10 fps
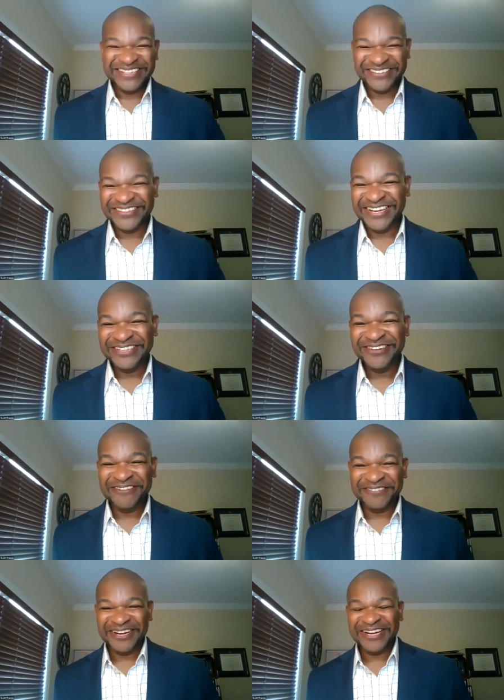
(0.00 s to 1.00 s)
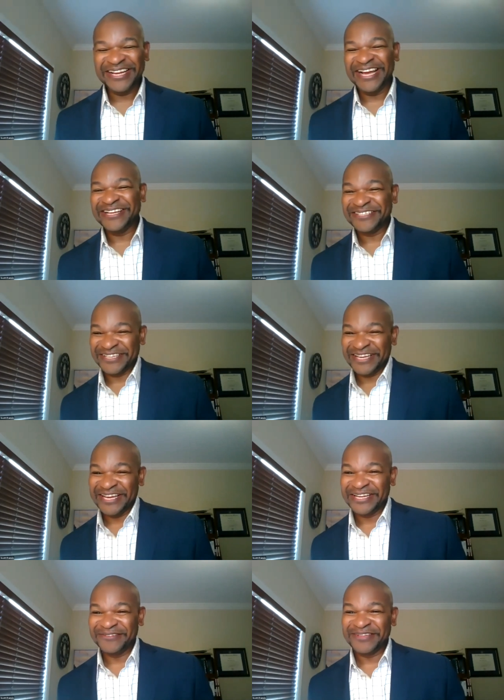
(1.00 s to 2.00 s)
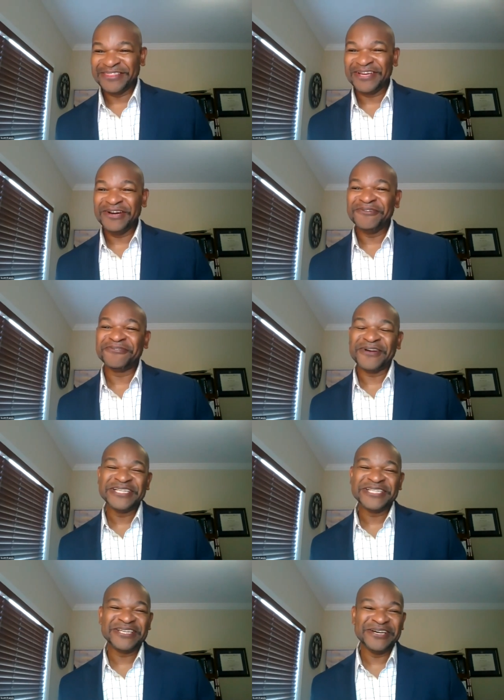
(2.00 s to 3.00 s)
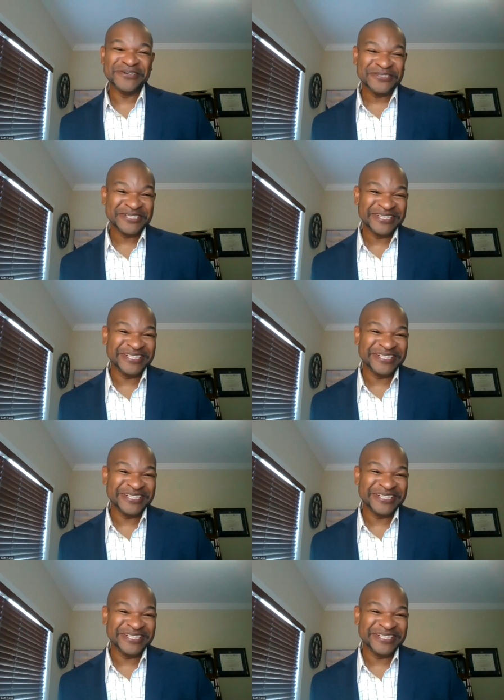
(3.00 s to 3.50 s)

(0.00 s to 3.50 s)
They're letting you off lucky. I usually get hit with, oh, French toast.